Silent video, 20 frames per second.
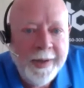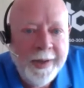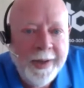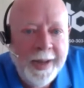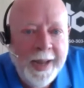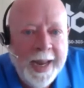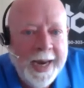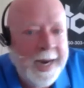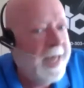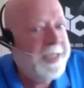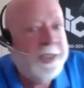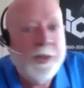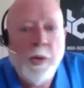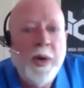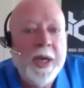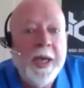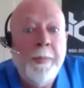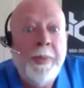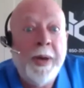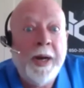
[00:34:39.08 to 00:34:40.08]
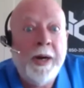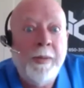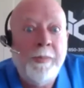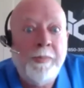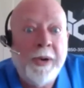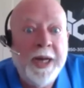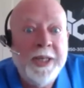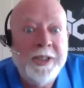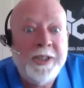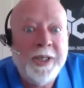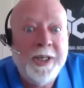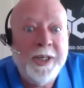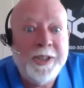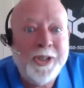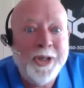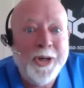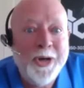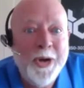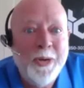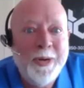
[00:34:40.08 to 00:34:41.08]
And I said, well, you better embrace it. It's
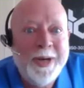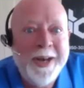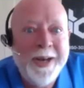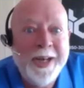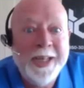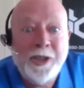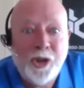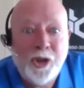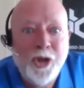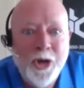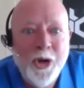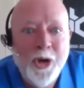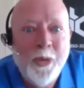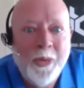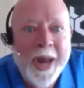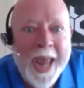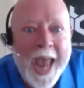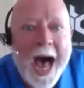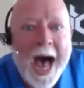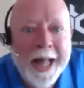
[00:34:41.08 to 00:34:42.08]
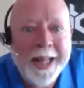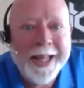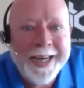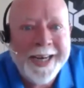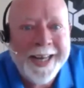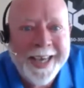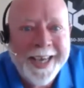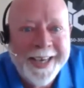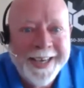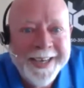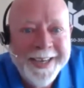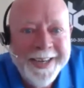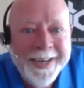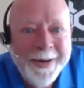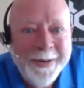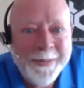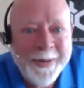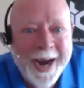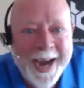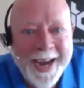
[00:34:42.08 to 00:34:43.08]
your new reality,
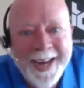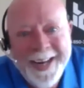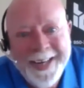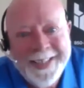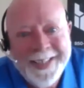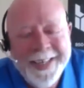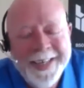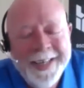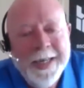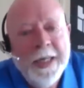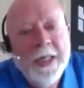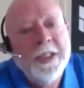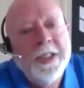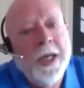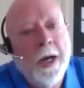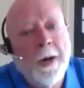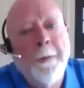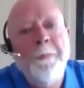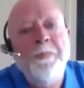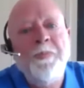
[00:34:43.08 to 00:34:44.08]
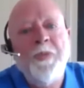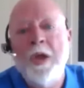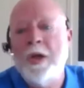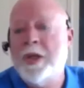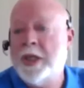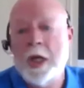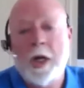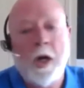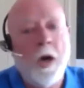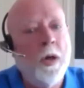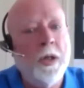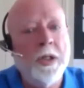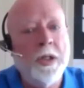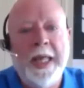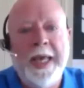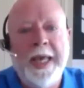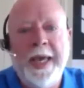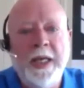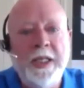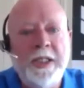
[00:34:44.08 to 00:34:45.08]
right? So to cold
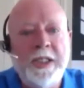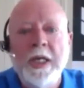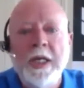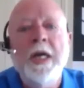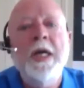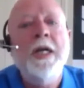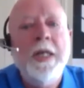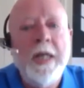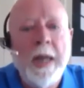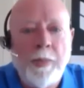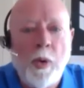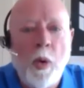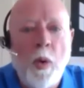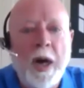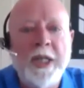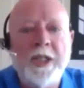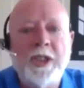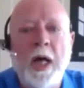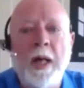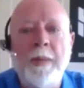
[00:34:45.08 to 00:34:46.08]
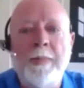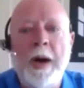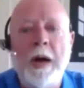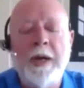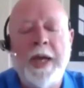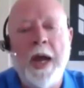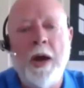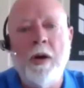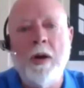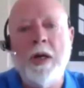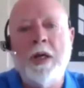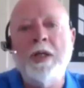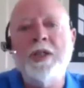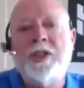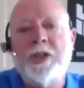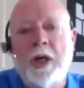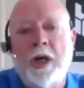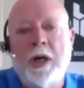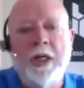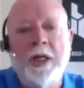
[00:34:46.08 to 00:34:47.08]
leads, number one, it's all about care and
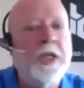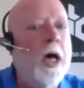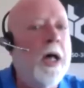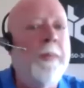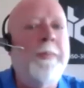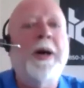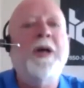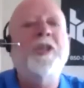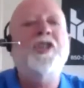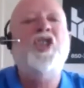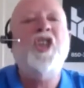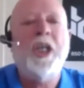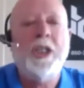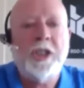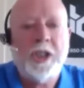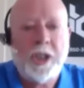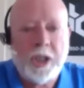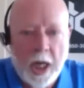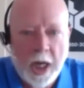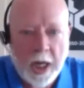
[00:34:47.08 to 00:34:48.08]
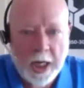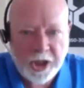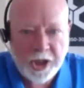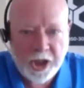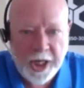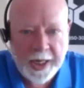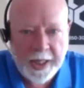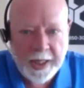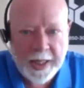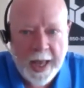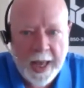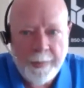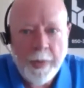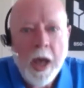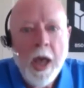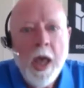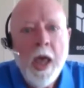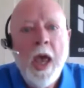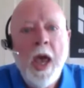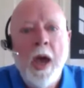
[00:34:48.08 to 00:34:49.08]
concern. It's all about just touching them.
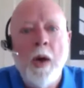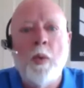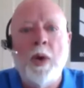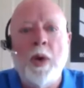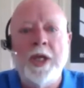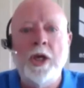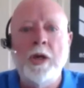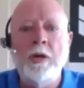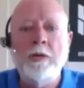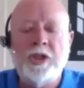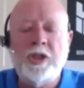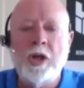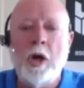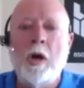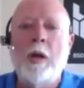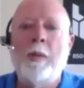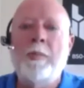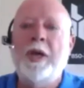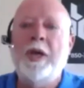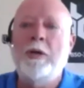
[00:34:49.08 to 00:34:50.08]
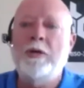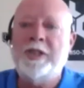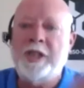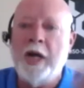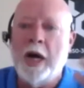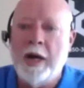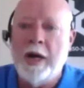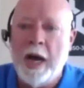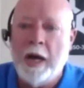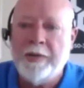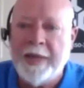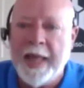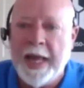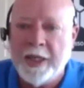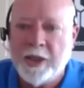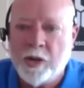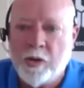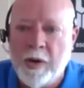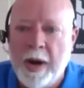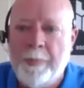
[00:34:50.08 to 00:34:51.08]
And when you show them and you start out
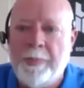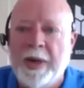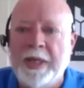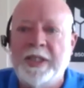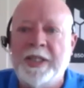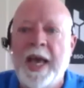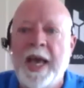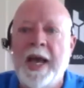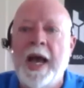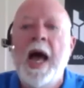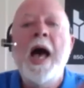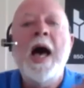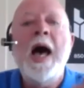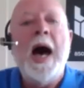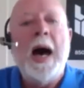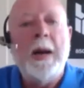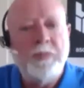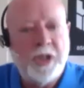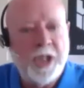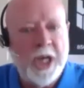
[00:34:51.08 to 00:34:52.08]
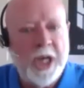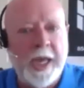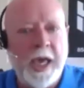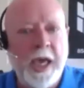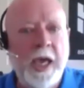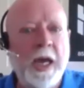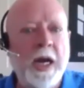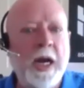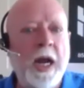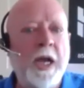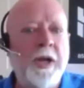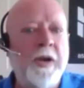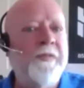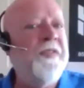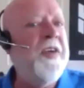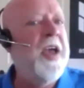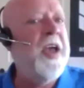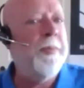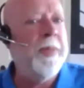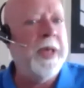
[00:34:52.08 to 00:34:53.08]
that script by saying, I'm checking in on your
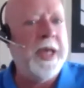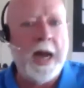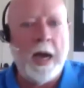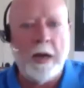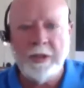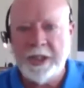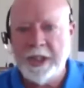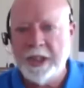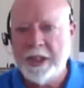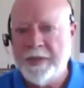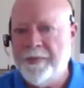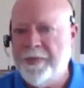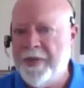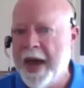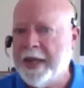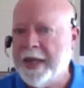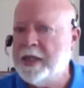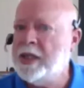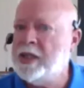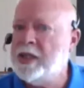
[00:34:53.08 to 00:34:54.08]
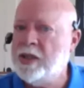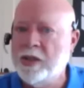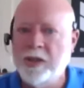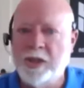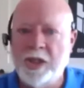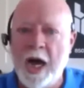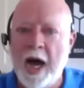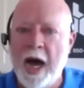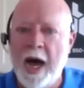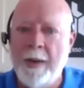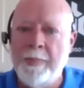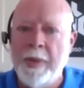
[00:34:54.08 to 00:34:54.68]
family and how's this affected your job?